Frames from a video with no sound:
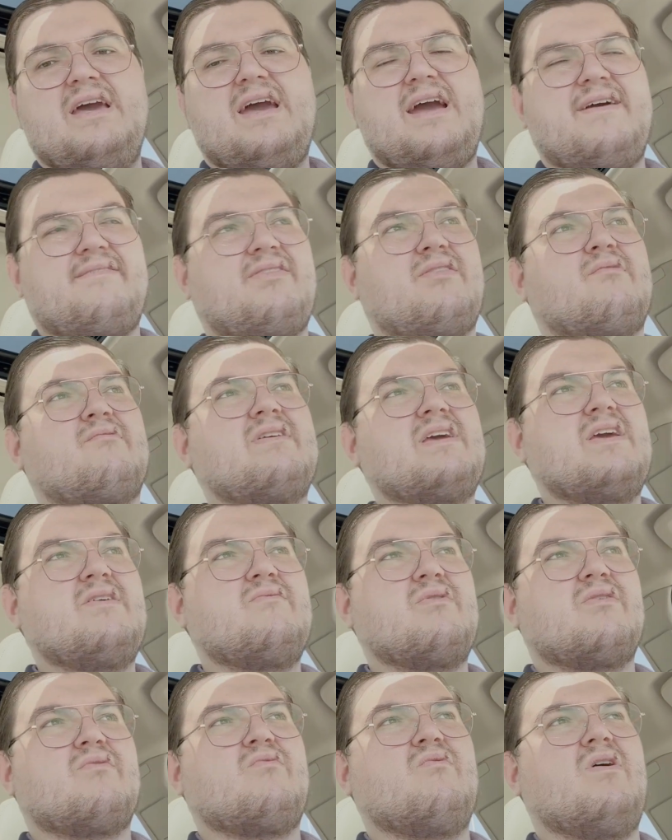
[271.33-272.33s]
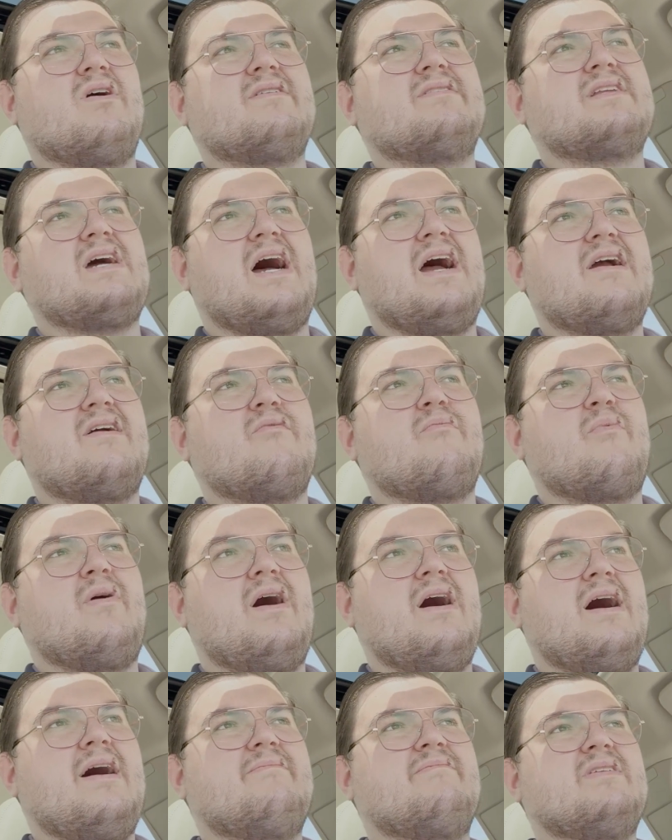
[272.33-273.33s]
Have three with one tire
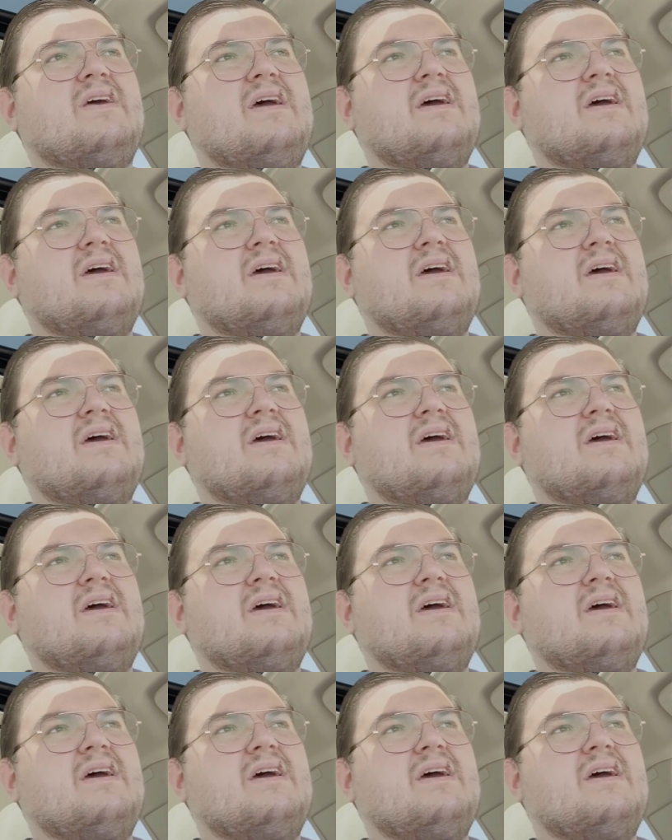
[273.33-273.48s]
pop.